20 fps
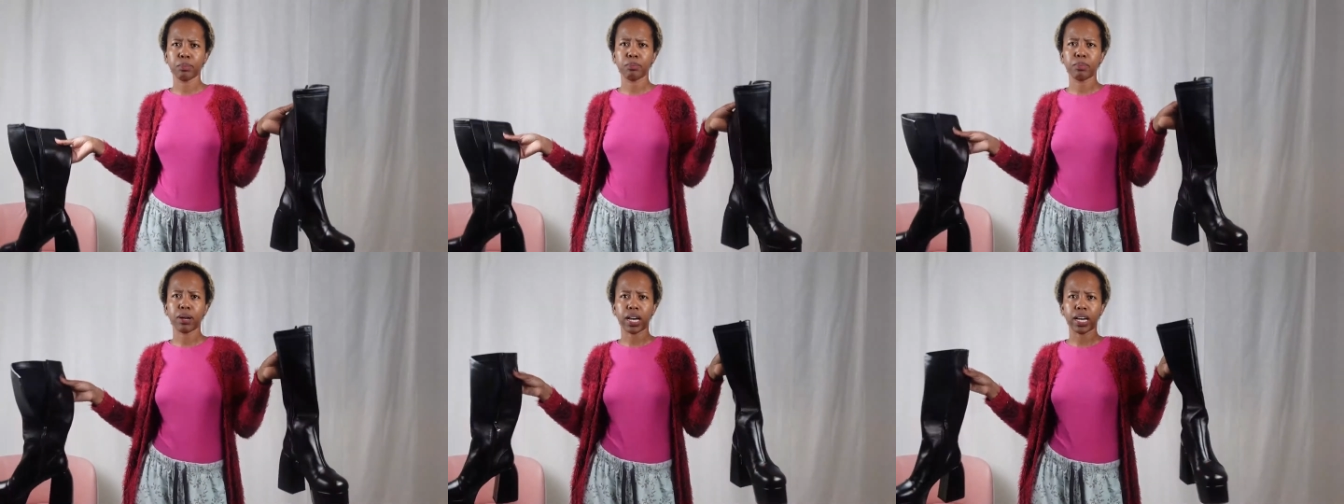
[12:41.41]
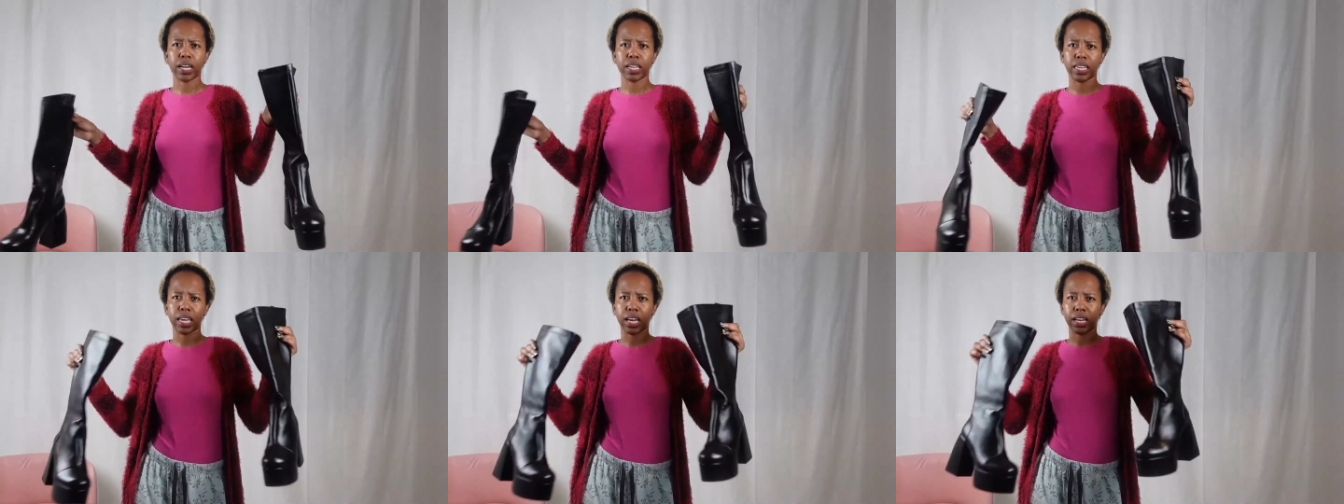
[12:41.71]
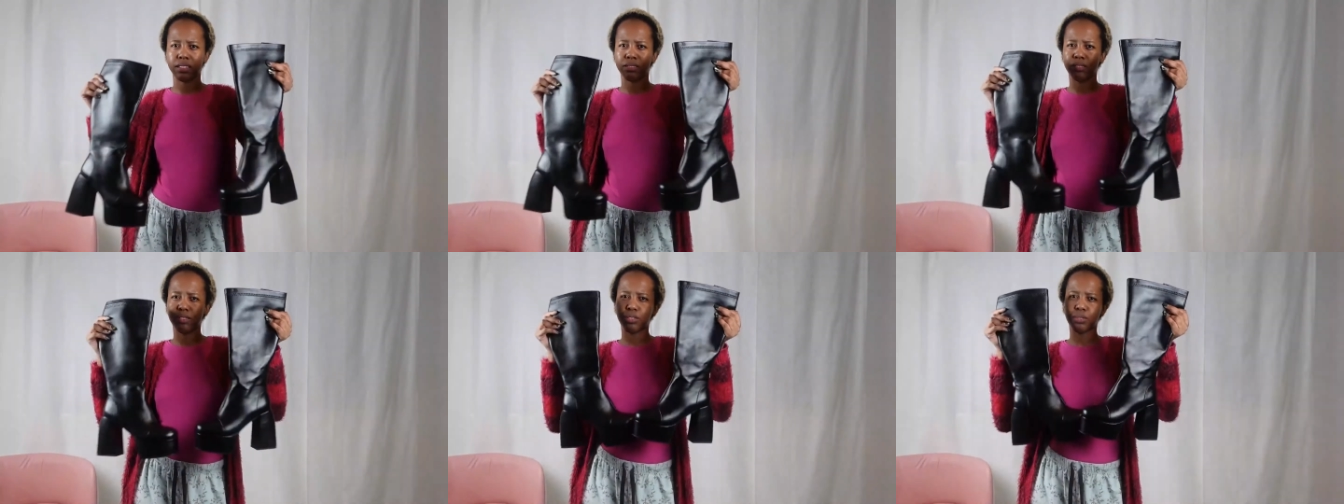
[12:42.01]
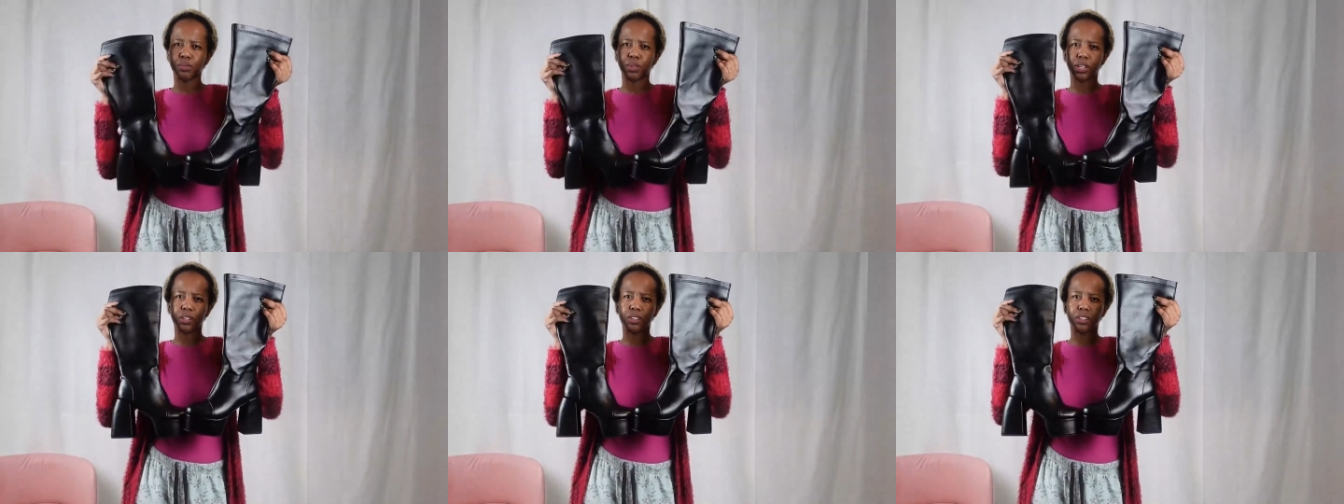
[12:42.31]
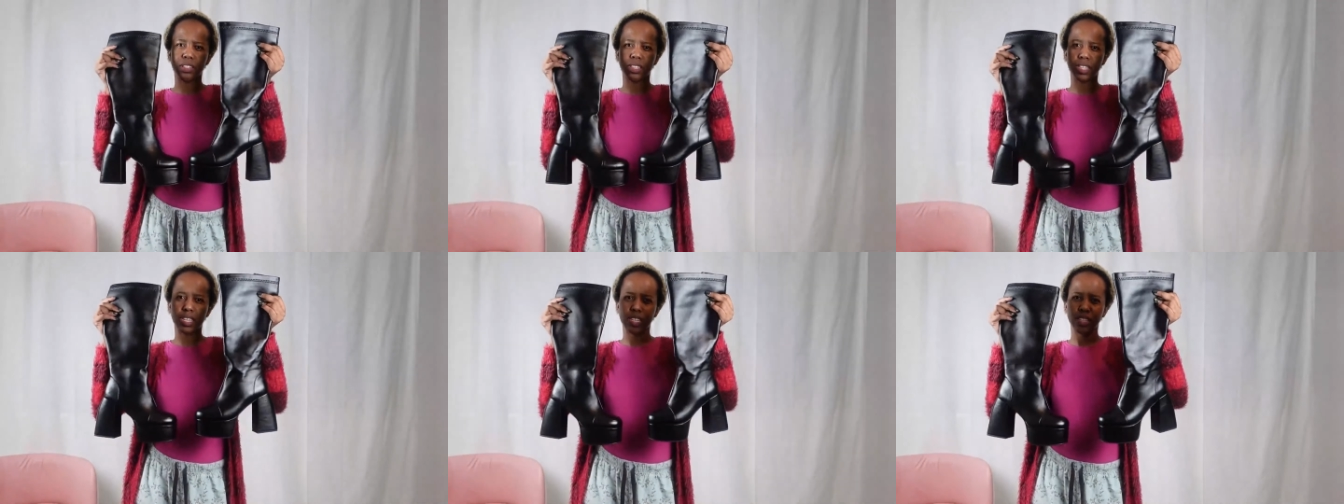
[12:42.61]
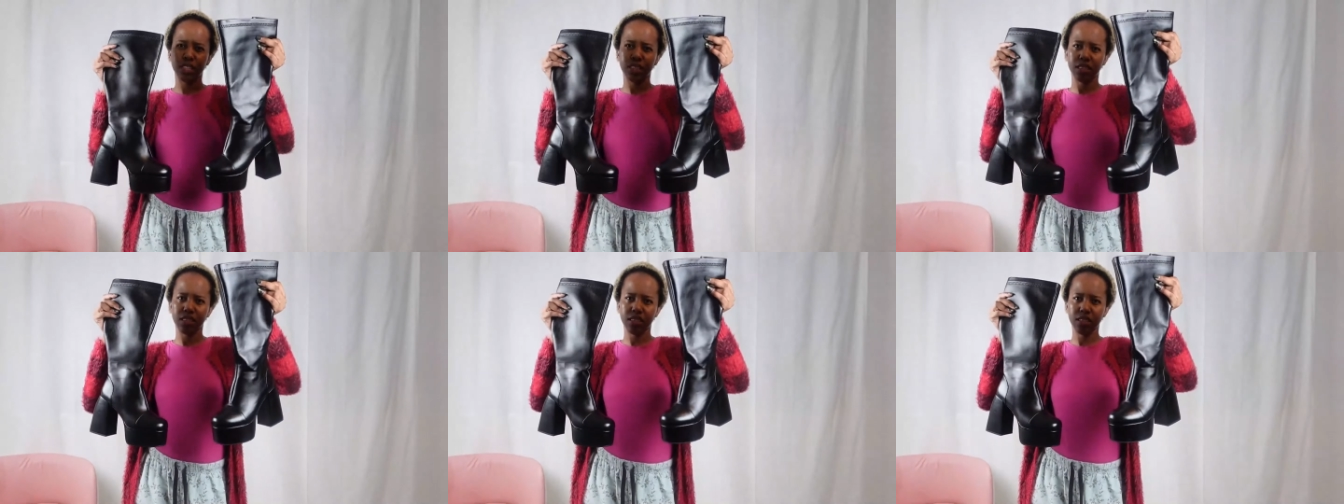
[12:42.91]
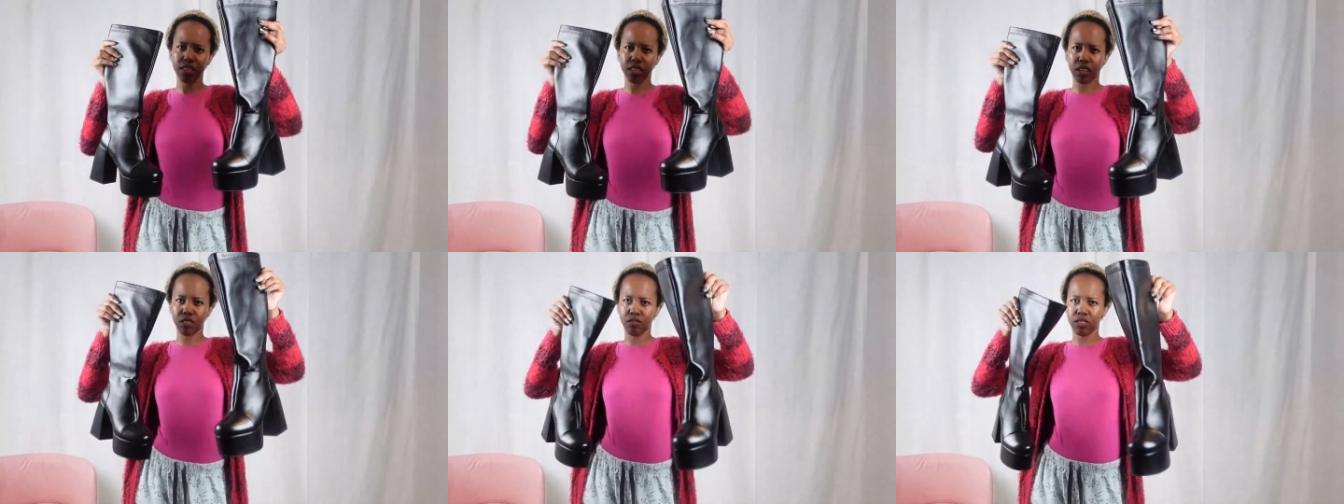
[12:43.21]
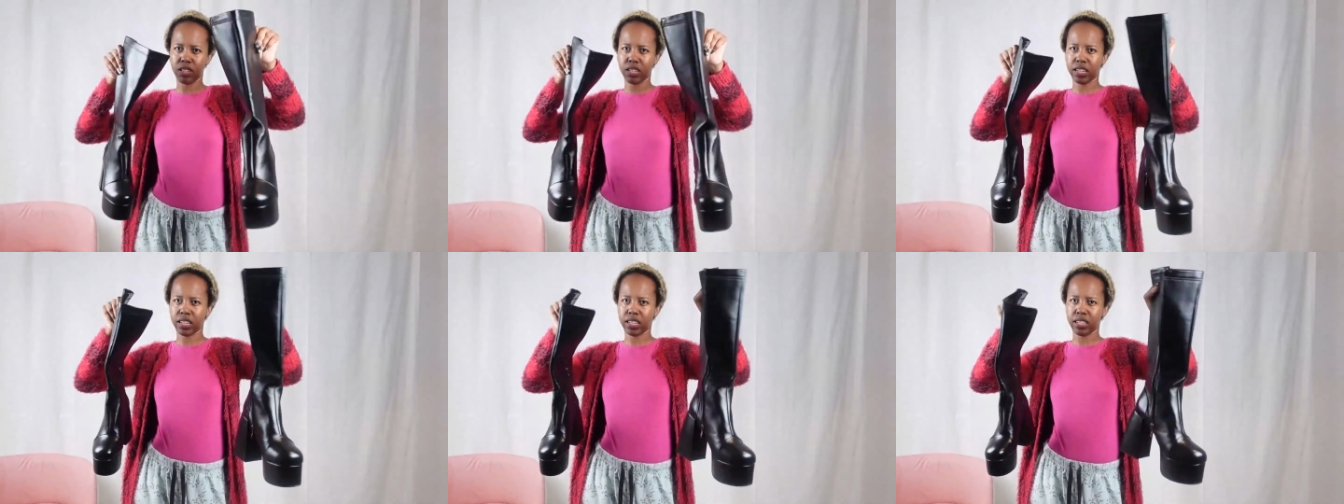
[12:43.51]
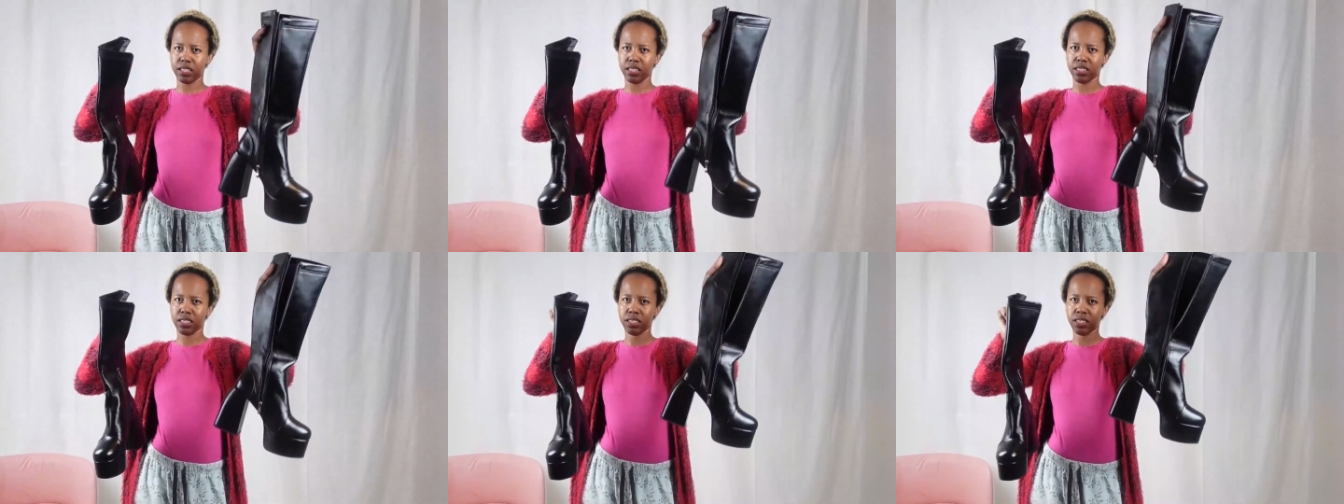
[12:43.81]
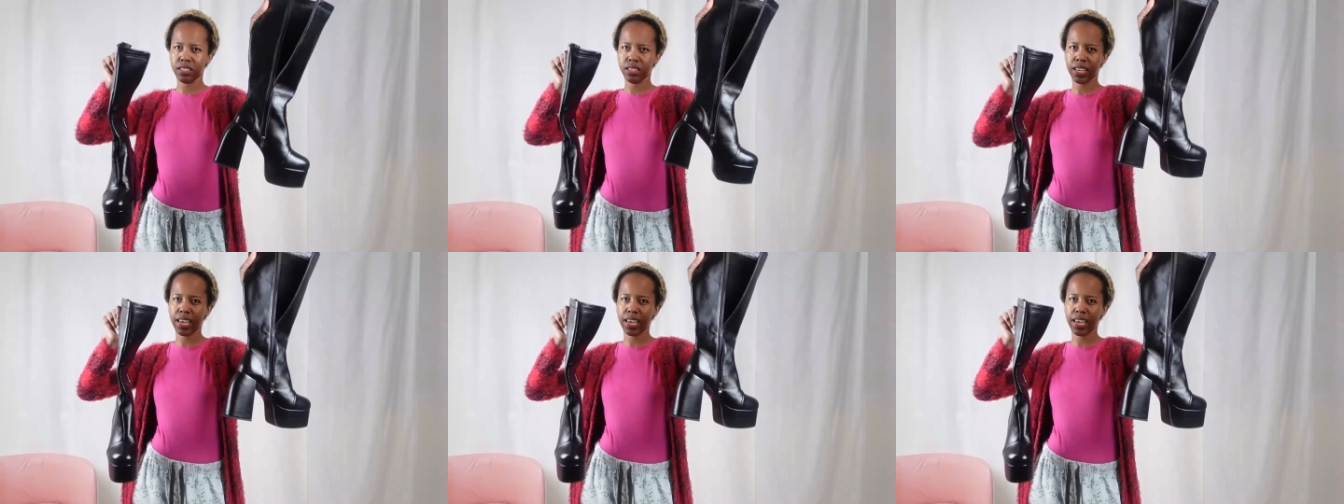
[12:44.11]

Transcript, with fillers: but yeah so i got these these are really nice